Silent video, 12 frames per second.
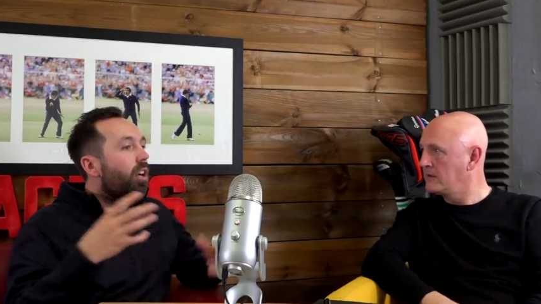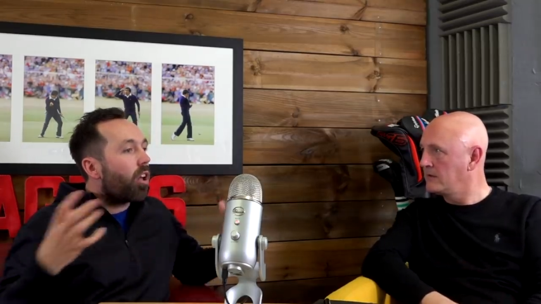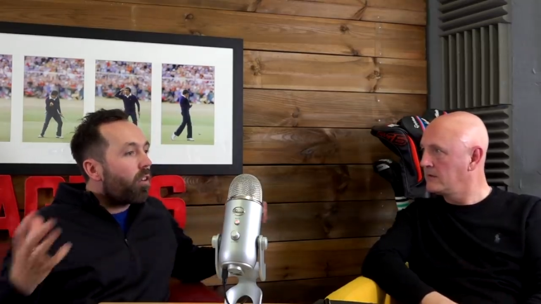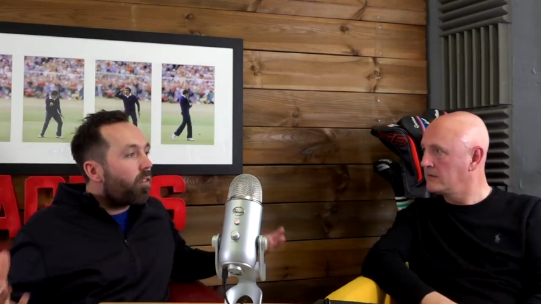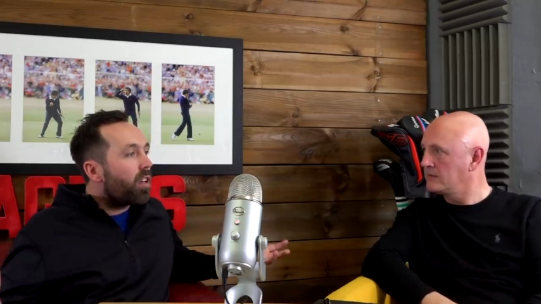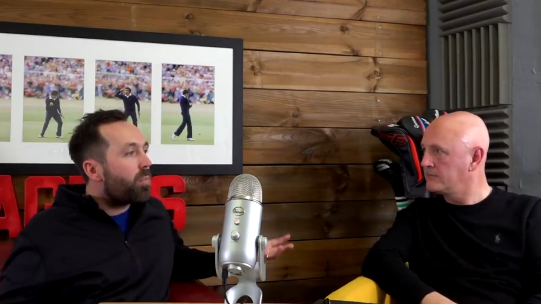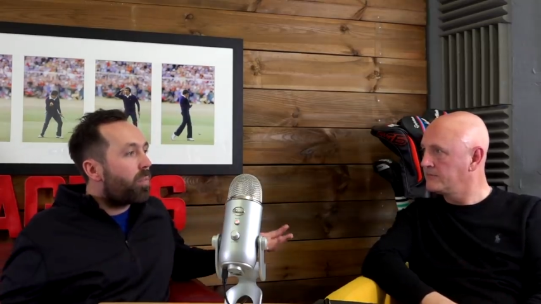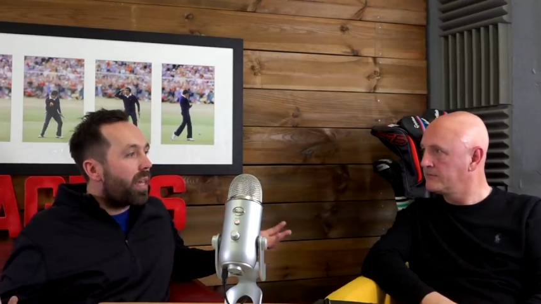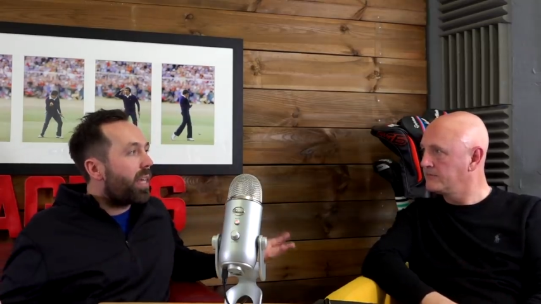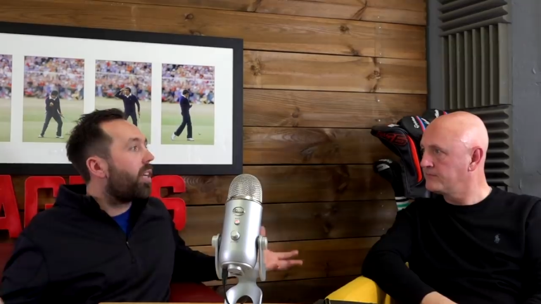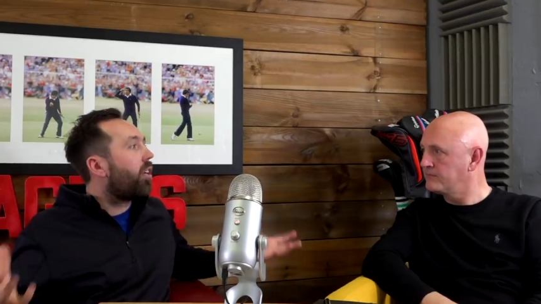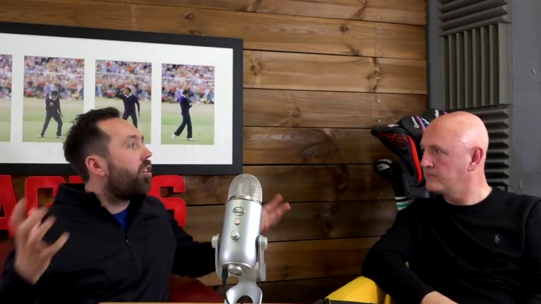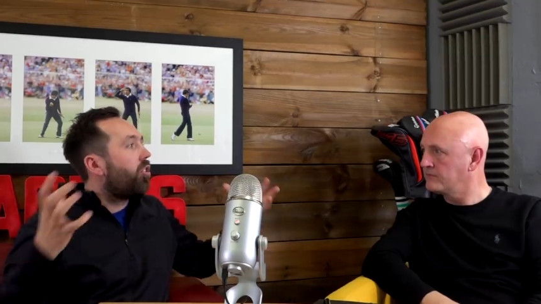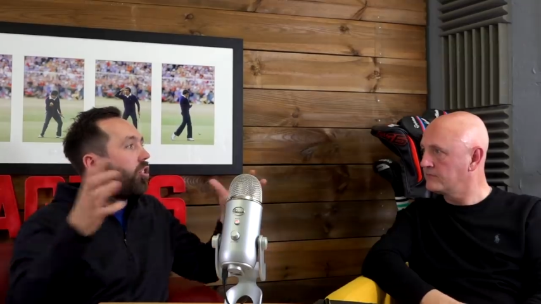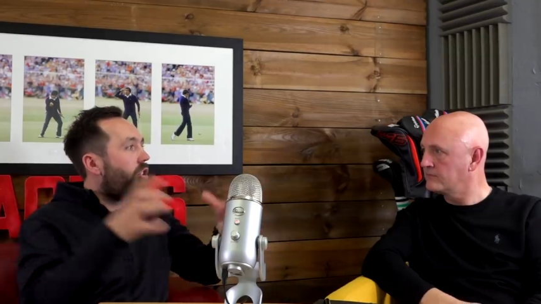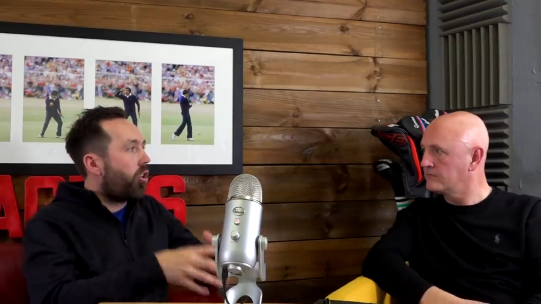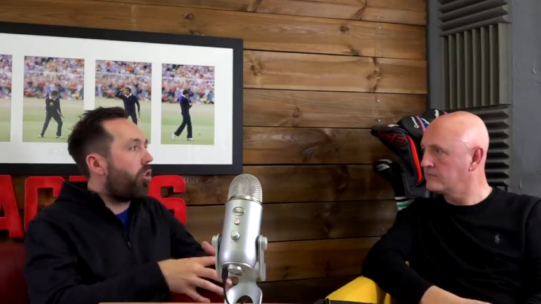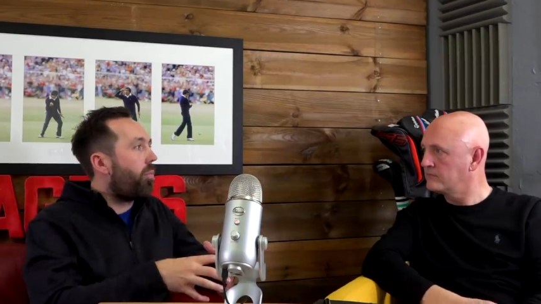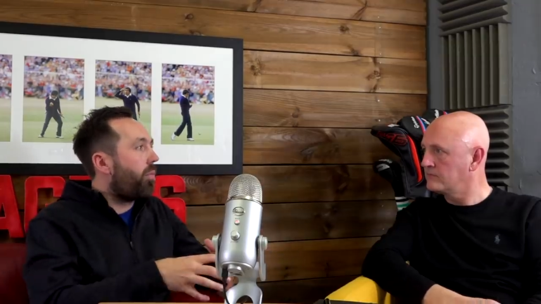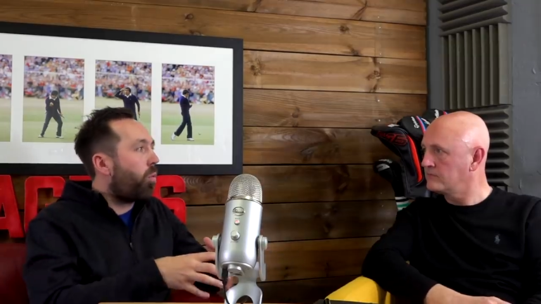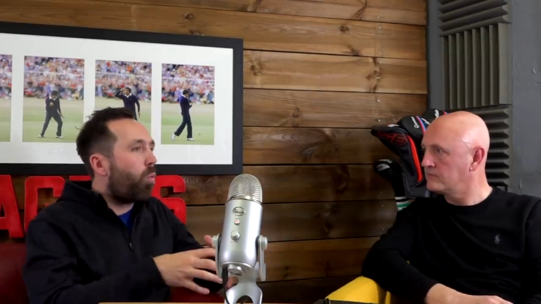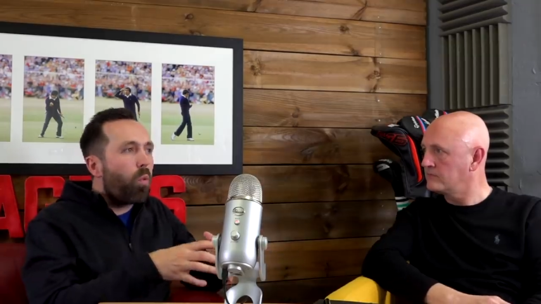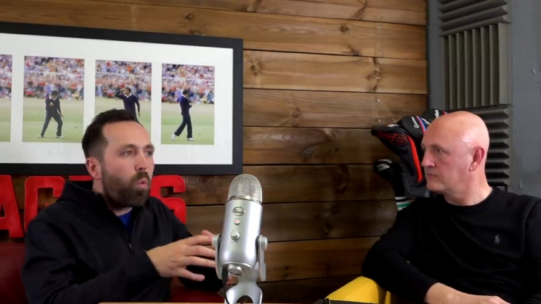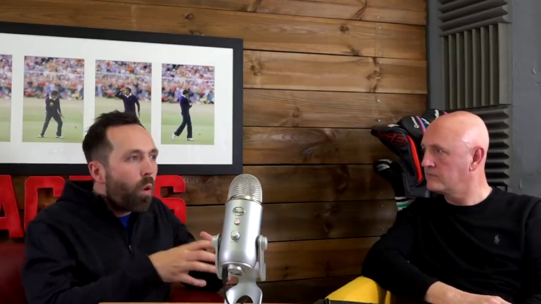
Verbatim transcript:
Speaker 1: golf is being consumed